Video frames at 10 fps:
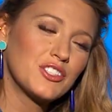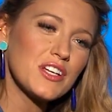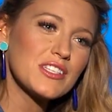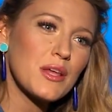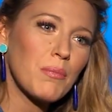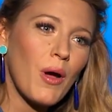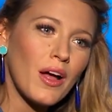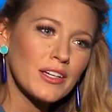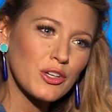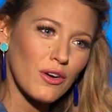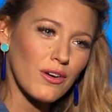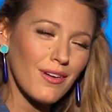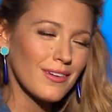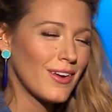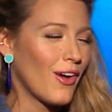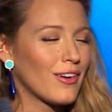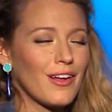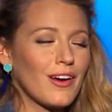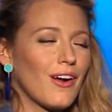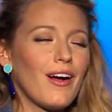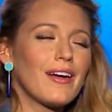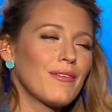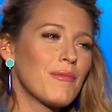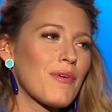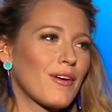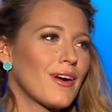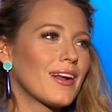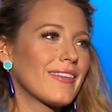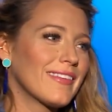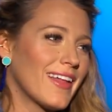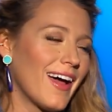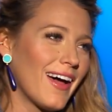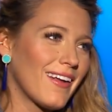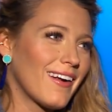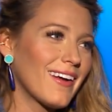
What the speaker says: just the Bond girl? No, no, no. I want more credit than that.